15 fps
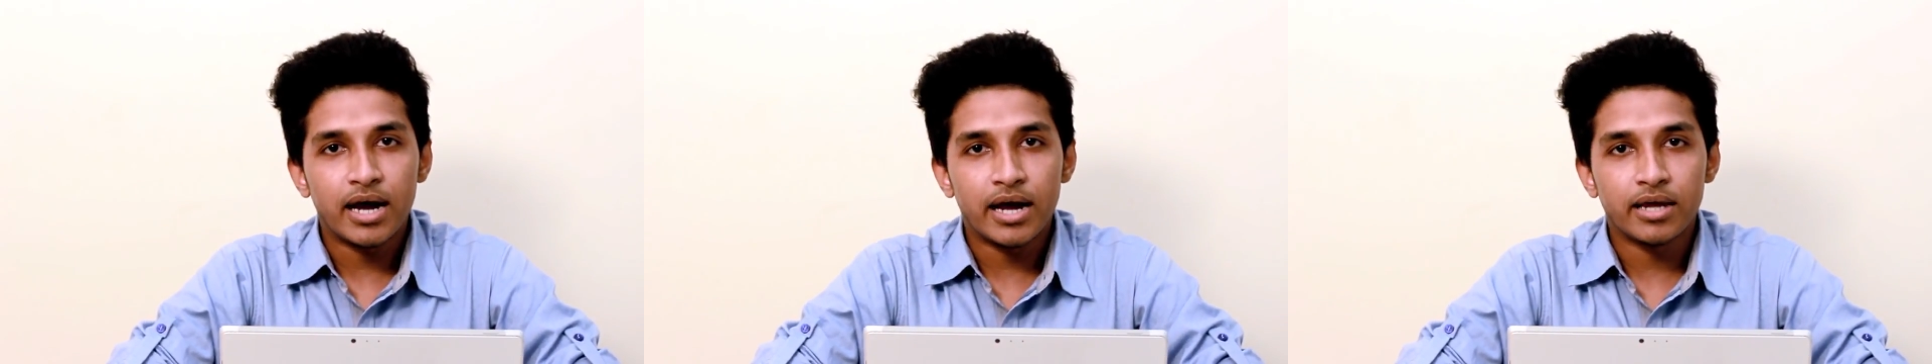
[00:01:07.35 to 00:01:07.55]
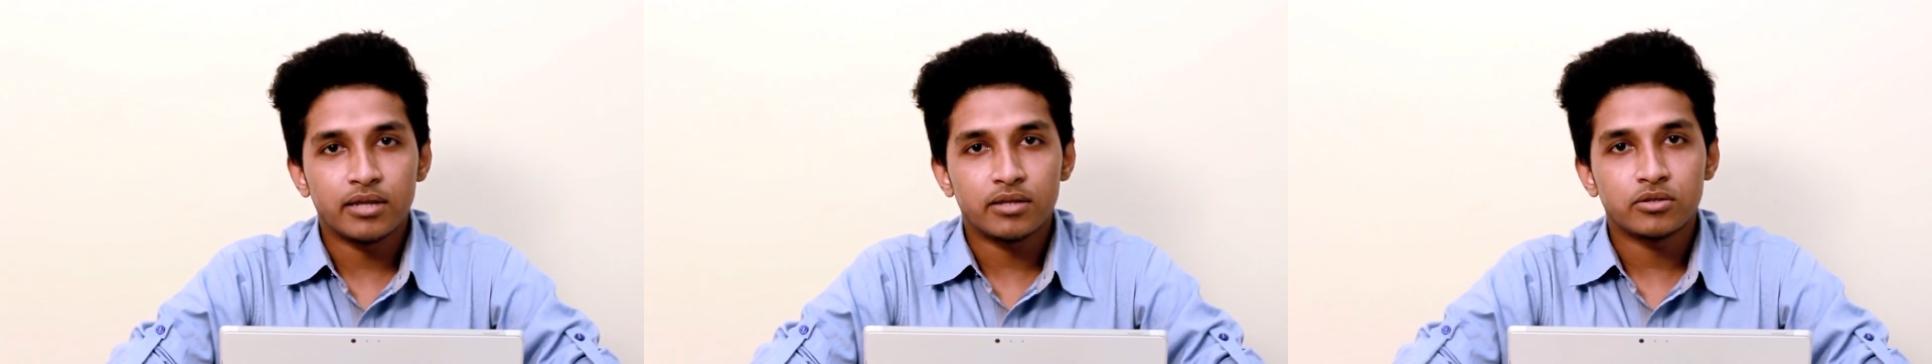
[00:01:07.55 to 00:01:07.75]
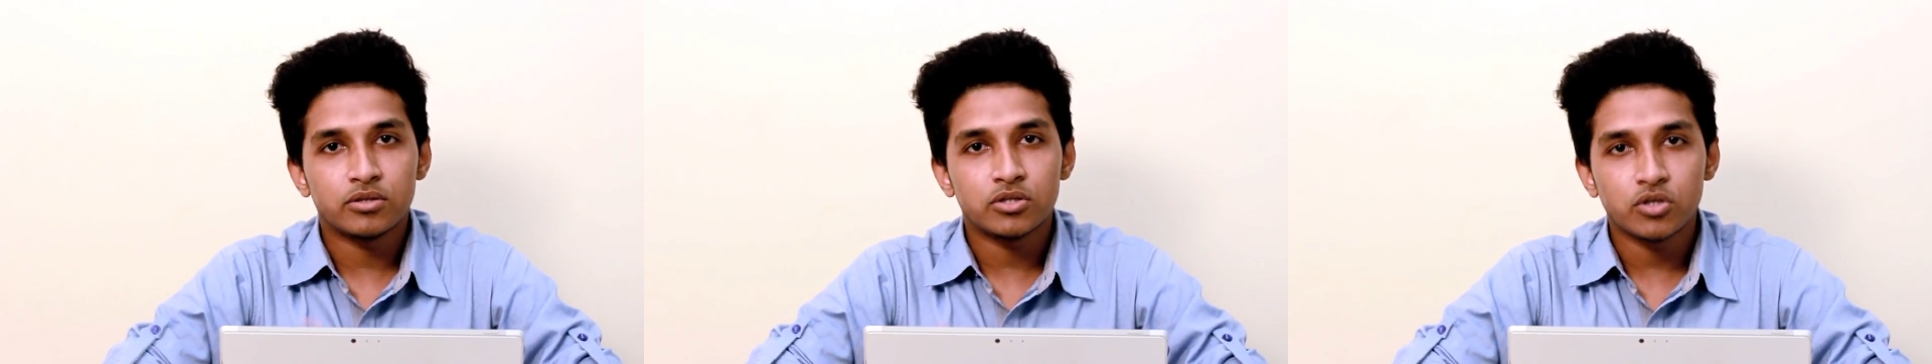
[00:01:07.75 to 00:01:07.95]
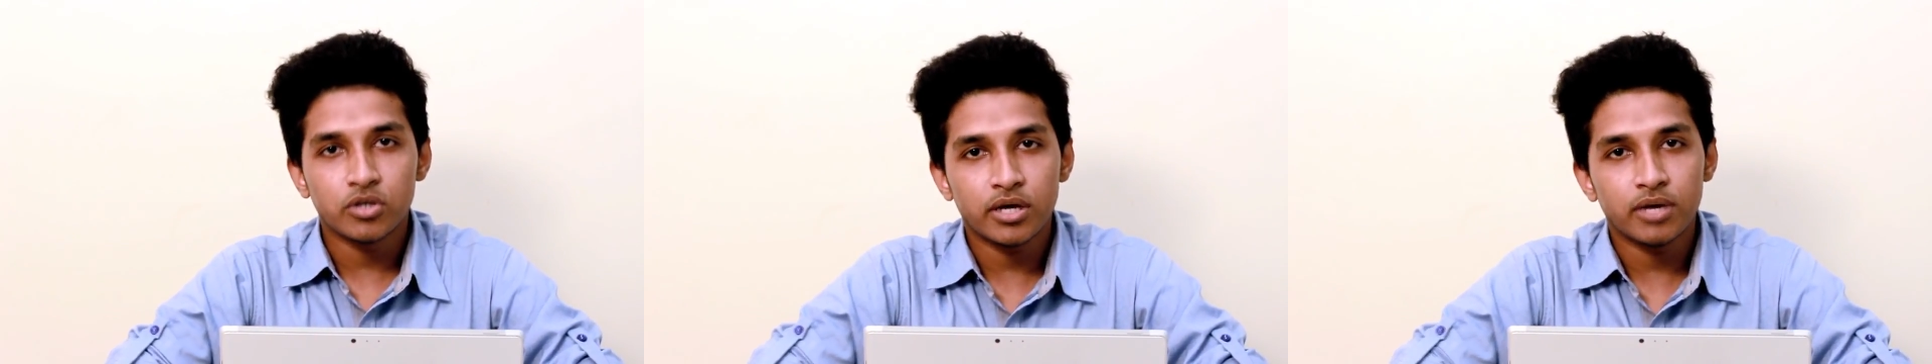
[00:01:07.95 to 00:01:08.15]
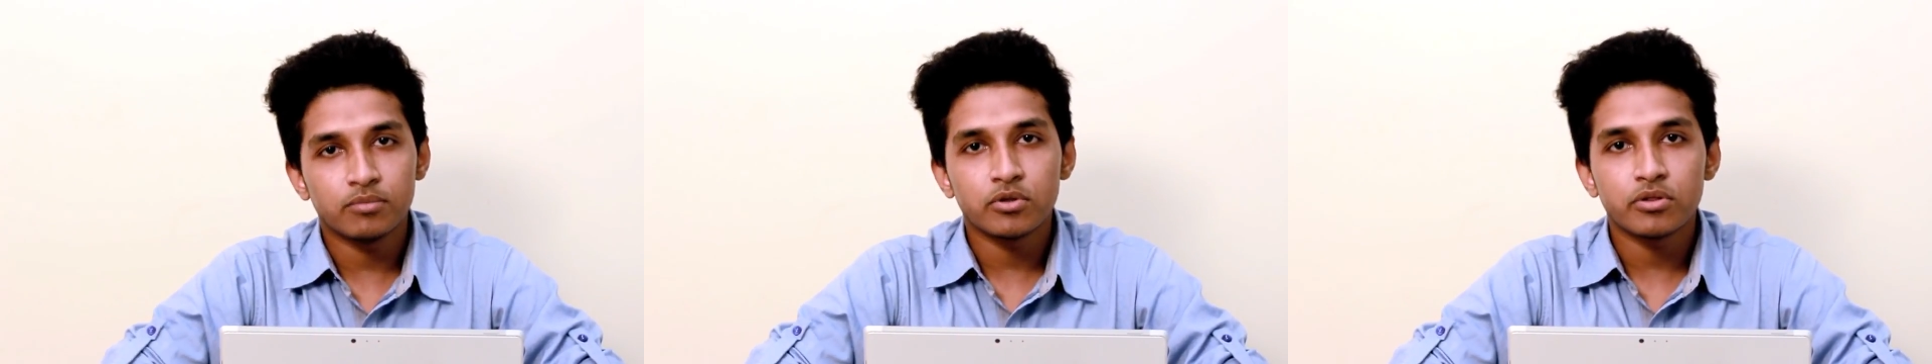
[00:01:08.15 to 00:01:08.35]
I
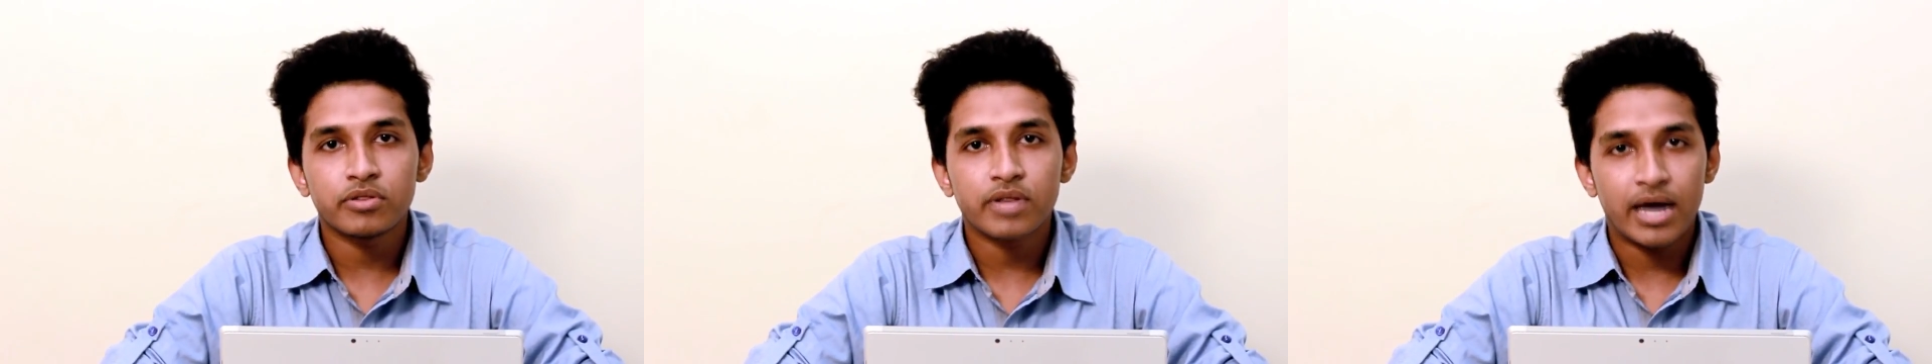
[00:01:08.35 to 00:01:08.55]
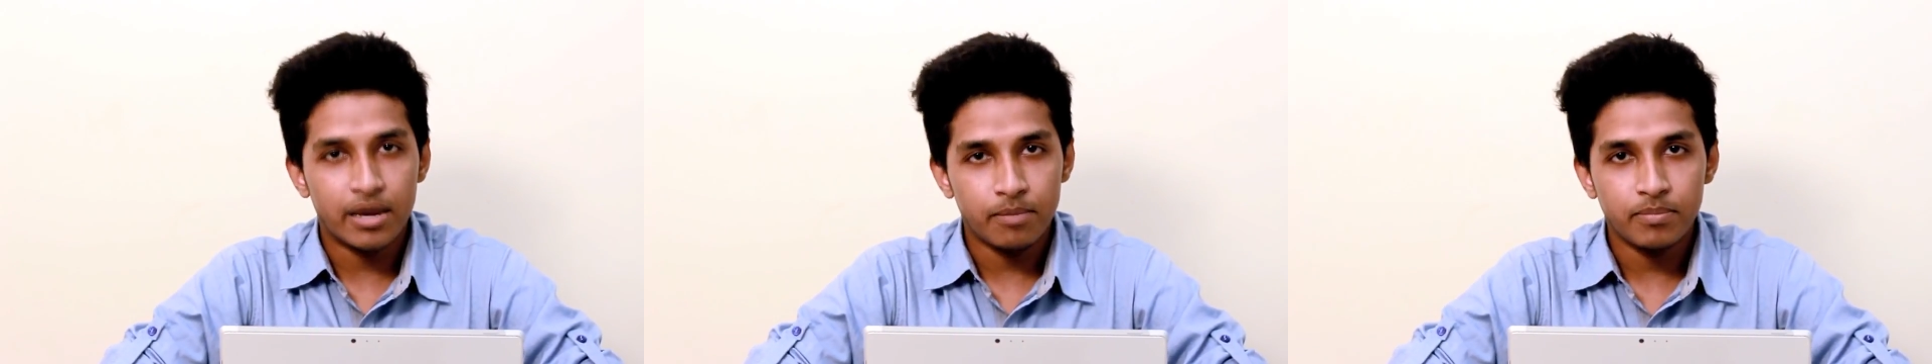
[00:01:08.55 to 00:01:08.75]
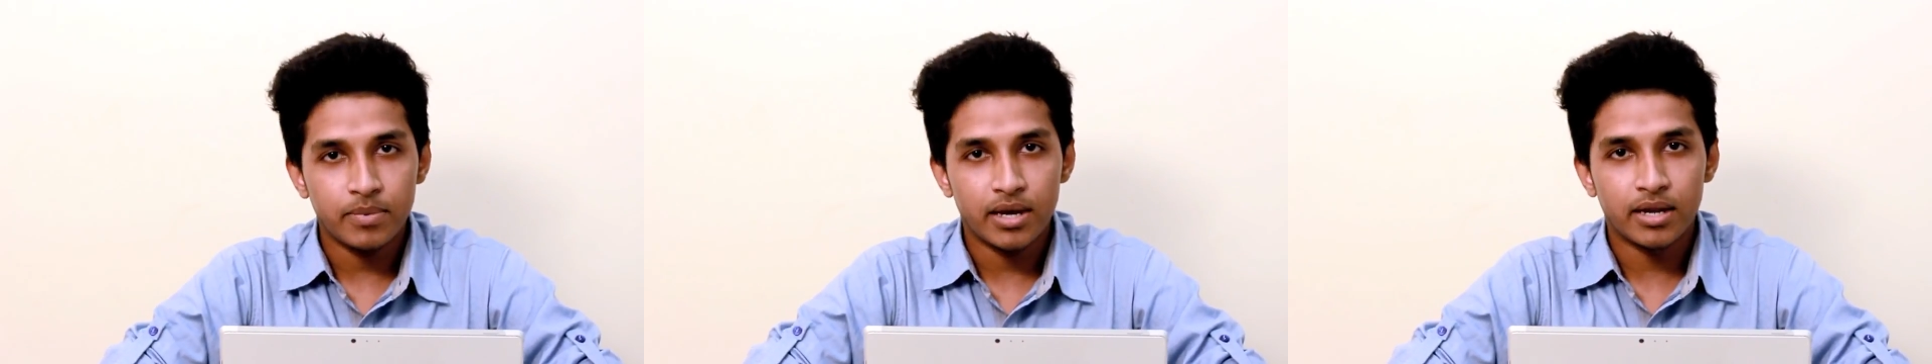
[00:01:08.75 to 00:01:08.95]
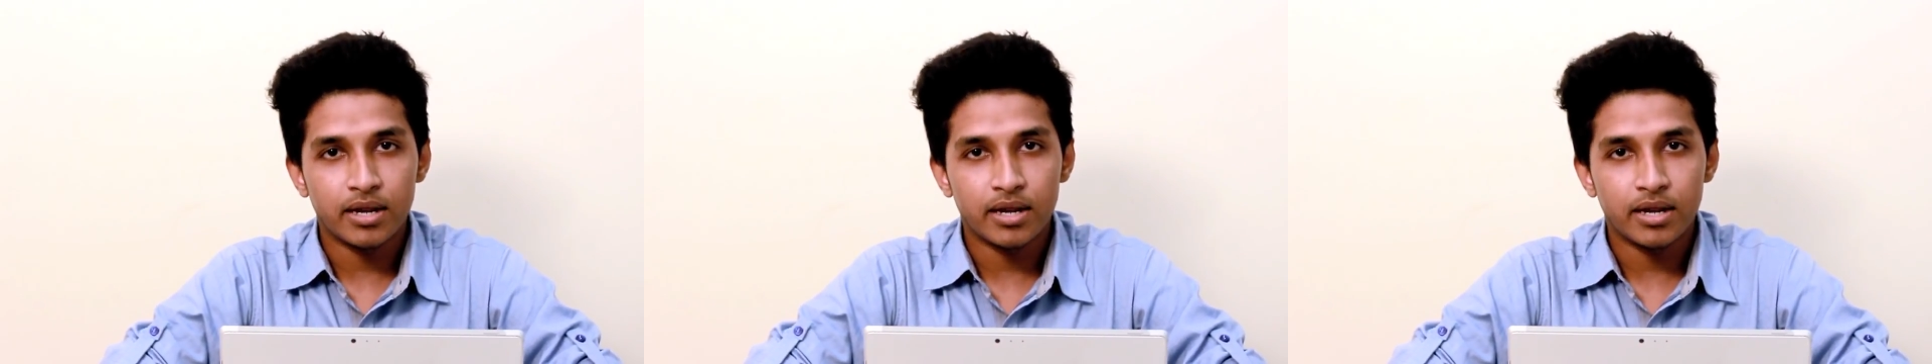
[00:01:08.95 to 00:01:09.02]
took him to Skype